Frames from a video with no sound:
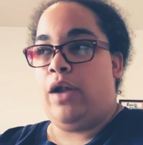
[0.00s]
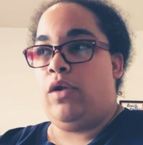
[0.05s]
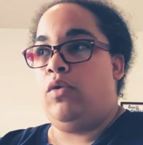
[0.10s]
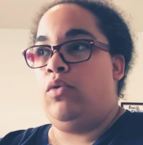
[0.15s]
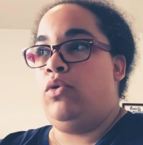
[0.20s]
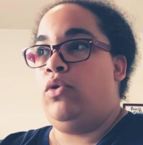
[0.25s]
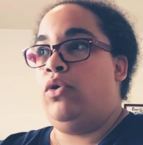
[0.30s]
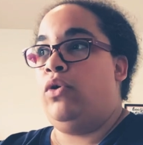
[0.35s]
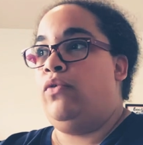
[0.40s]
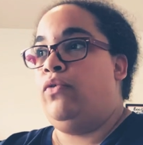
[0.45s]
I
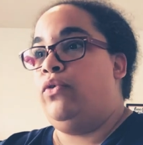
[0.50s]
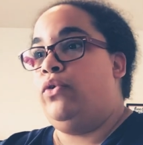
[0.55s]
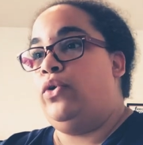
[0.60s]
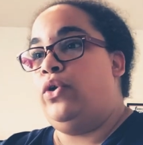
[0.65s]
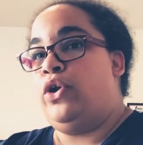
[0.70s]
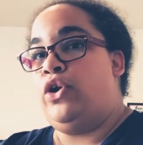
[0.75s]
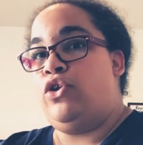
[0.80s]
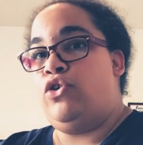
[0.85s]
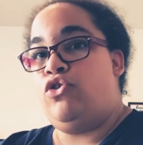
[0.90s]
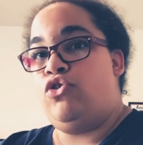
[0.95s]
don't know if
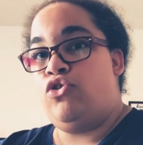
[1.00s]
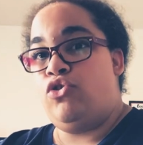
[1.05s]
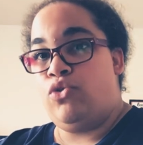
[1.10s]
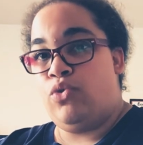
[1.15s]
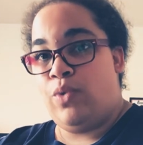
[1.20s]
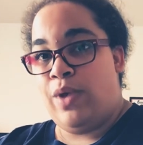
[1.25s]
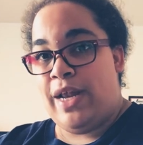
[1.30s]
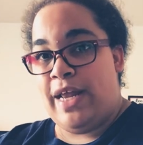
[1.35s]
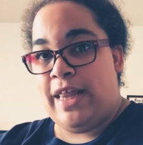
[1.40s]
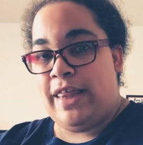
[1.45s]
we're going to
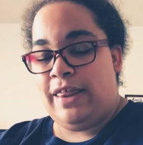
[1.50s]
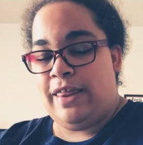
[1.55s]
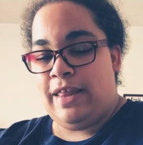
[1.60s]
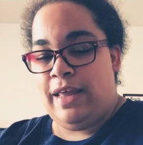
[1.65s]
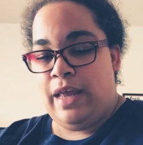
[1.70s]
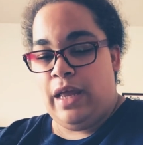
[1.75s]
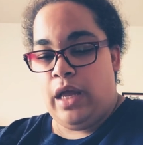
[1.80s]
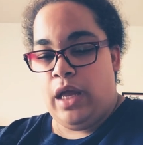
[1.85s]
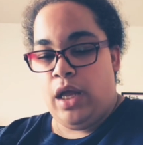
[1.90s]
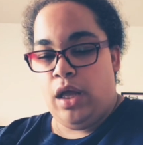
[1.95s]
do
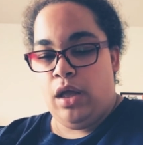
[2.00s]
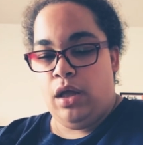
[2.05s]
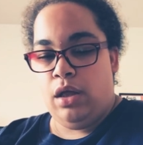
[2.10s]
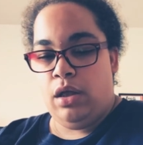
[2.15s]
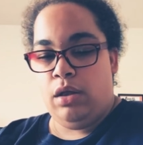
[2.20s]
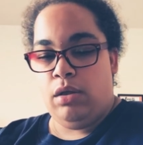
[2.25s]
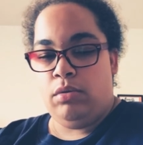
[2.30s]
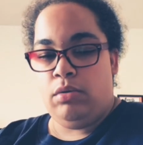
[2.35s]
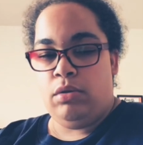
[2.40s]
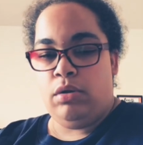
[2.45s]

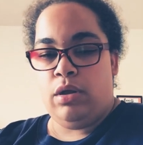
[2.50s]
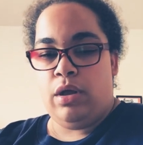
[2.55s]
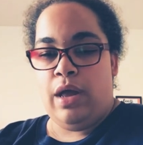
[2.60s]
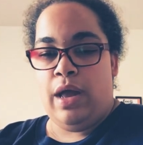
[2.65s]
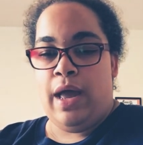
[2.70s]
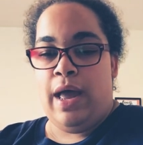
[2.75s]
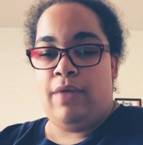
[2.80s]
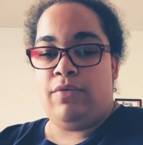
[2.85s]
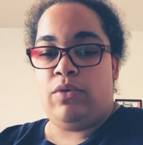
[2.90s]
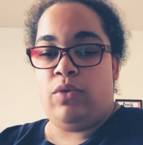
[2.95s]
anything.
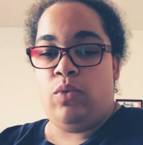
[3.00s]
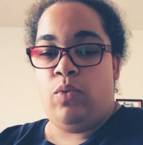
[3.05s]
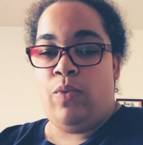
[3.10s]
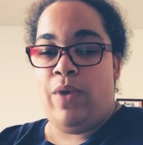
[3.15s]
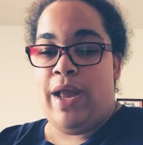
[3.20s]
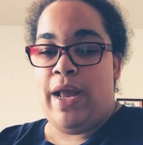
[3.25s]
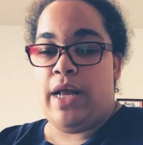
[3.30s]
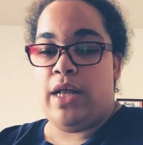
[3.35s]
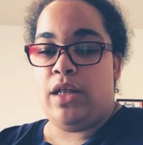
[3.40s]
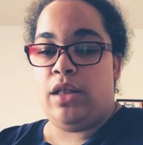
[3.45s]
I have
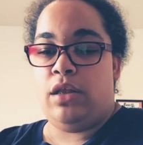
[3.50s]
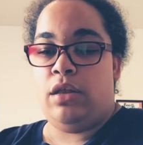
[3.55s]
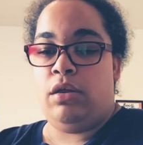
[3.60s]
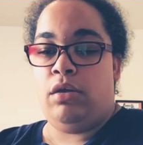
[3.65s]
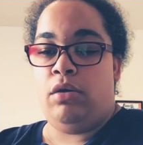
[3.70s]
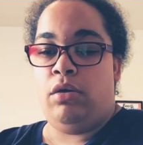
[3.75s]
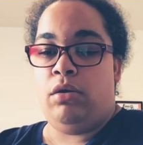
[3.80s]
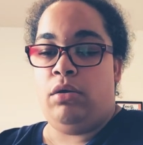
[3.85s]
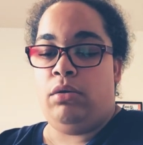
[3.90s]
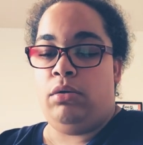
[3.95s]
to wait
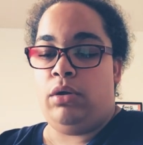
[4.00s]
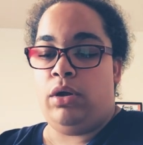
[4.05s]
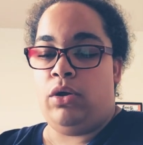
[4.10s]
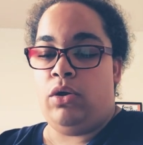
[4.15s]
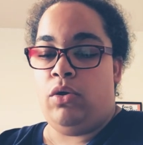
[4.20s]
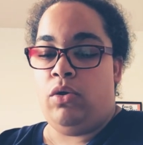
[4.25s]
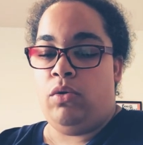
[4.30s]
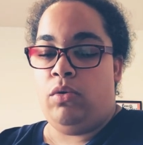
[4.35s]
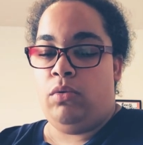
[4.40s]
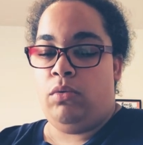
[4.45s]
until,
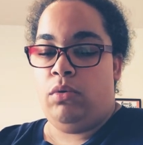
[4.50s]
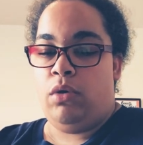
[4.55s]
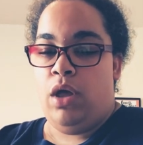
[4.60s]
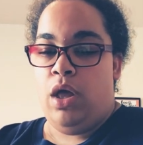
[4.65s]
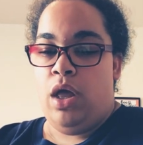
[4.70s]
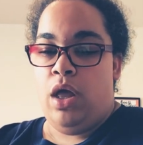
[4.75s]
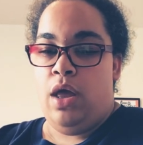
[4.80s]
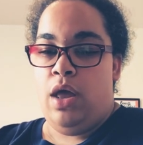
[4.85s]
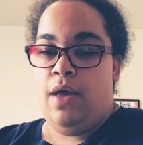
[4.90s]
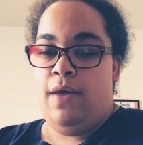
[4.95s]
you know,
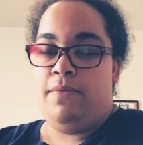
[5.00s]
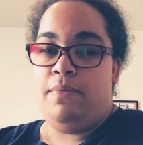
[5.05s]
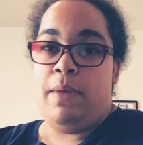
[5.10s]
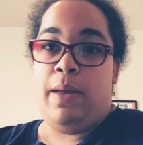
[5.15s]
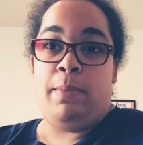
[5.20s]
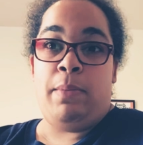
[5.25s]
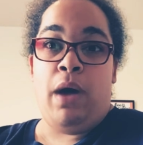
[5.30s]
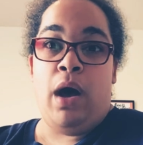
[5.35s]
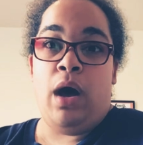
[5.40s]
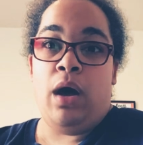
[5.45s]

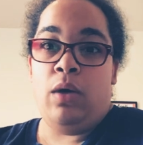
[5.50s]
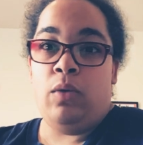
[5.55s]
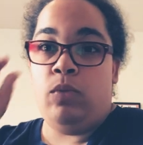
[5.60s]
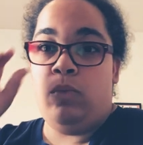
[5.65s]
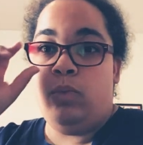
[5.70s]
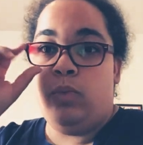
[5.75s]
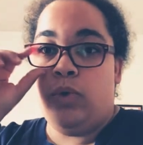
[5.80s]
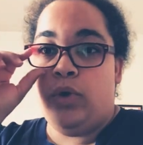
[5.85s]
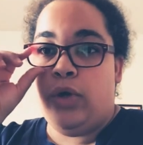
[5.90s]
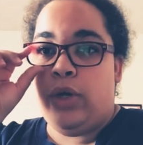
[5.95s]
if my
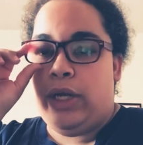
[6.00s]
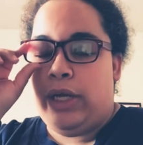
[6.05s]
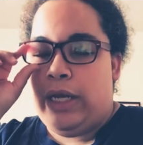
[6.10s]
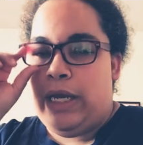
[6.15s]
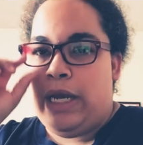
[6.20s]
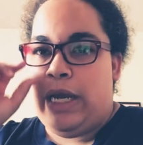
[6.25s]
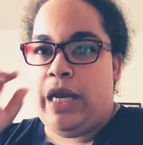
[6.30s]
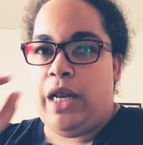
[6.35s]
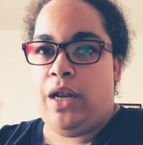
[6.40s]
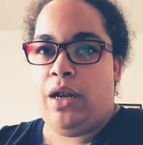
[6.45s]
mom
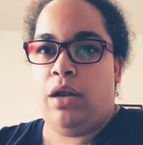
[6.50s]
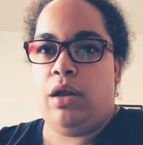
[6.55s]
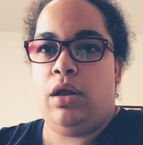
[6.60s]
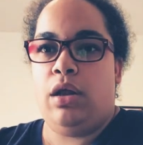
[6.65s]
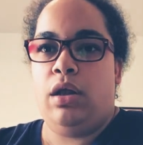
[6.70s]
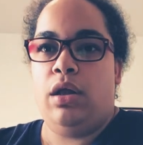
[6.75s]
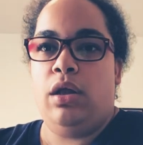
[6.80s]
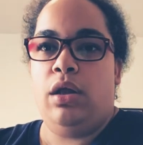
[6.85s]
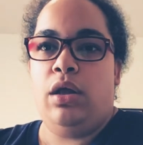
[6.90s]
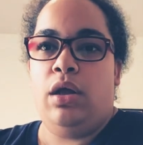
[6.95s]

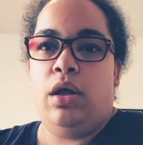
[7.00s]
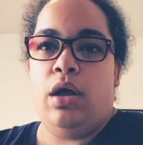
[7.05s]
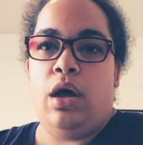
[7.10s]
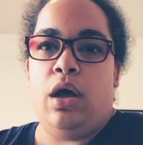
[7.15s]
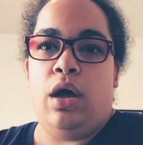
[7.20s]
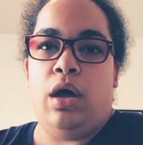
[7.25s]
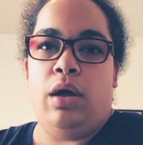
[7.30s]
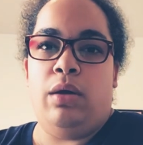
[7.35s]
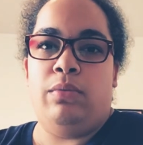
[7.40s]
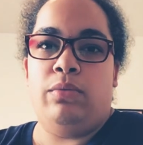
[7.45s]
working
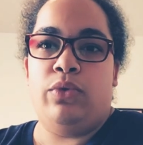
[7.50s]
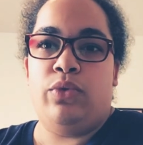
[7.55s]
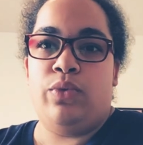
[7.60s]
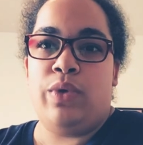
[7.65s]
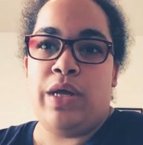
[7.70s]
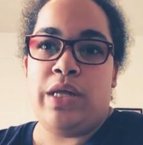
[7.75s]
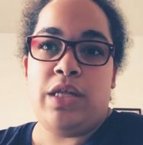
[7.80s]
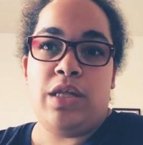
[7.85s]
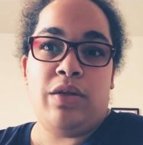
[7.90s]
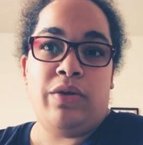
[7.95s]
um,
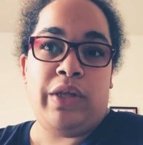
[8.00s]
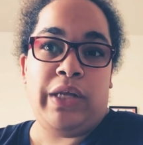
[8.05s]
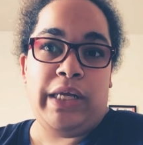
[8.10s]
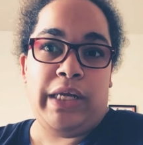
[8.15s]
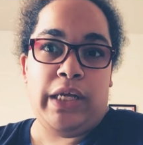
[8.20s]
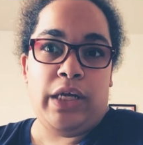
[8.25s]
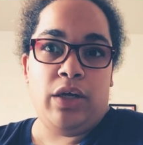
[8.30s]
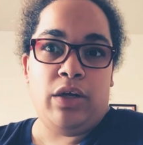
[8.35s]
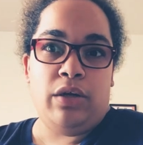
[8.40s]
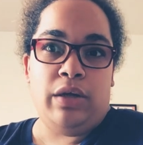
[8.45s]
the rest of
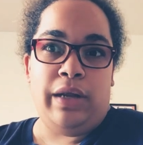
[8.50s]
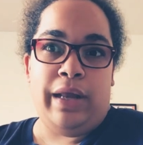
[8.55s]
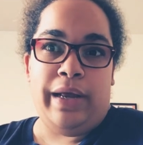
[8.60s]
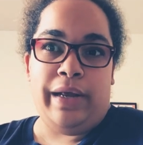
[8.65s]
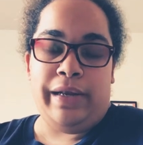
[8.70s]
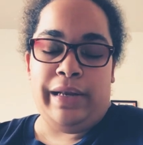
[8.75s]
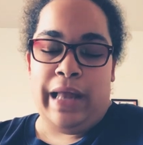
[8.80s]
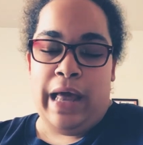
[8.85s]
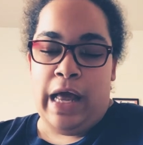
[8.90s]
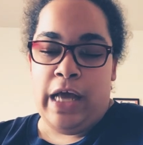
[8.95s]
the year
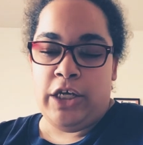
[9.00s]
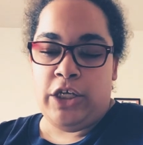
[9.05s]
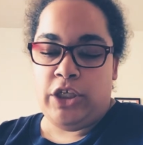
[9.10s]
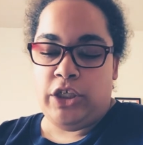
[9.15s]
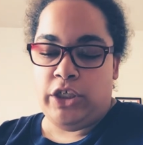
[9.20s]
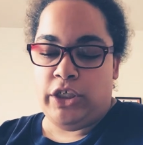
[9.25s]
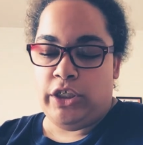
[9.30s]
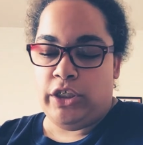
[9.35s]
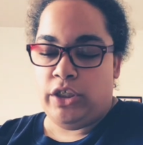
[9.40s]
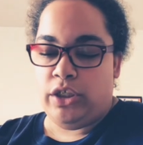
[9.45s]
like
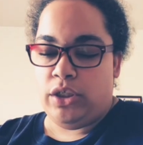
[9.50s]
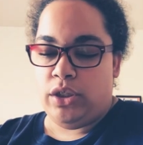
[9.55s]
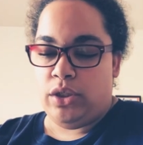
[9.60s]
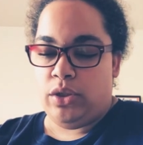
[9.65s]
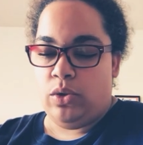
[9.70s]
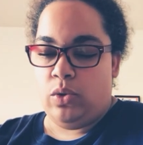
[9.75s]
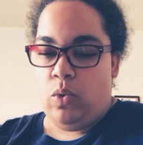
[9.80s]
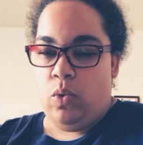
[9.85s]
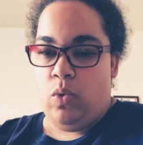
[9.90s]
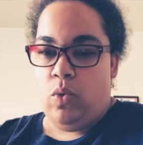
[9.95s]
last
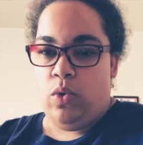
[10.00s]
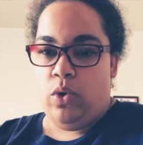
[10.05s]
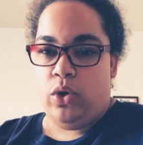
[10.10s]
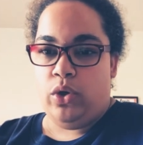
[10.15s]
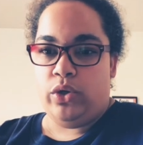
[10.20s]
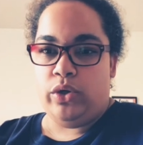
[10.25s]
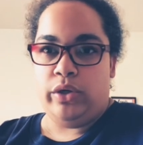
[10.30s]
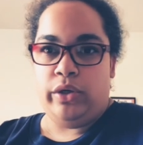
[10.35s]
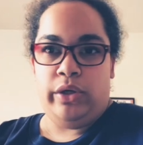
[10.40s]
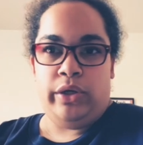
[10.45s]
year
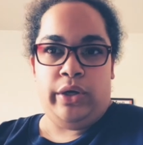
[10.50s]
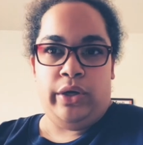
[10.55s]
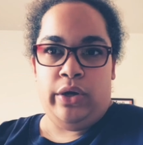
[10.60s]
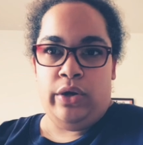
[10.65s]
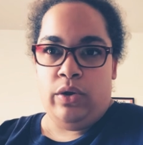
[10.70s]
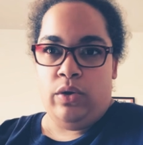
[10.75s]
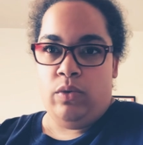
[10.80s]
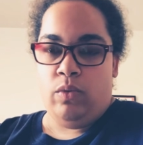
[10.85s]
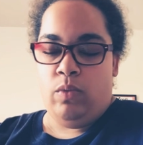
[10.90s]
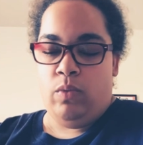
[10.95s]
or,
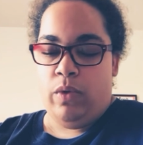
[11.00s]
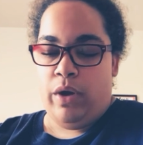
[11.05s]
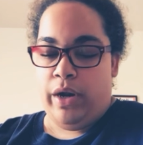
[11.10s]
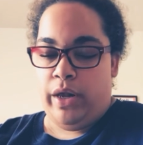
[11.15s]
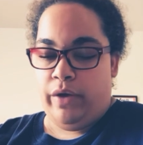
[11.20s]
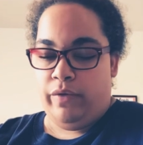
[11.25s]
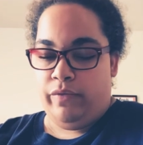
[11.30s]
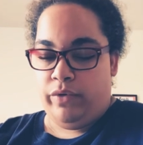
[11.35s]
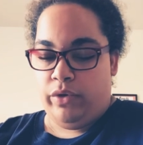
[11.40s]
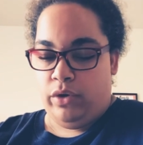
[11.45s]
you know,
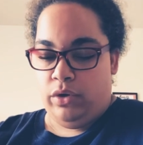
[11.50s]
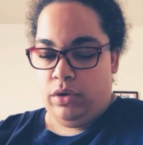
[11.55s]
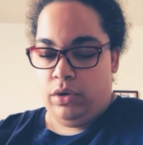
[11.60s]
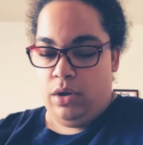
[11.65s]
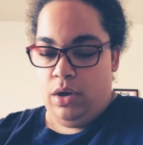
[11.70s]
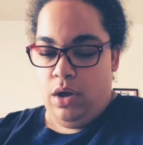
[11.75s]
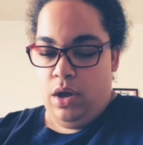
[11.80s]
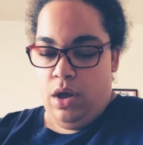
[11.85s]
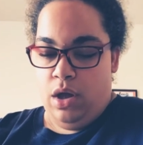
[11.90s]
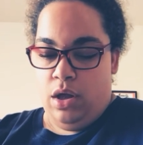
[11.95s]

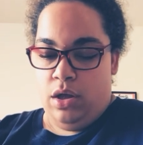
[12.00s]
whatever.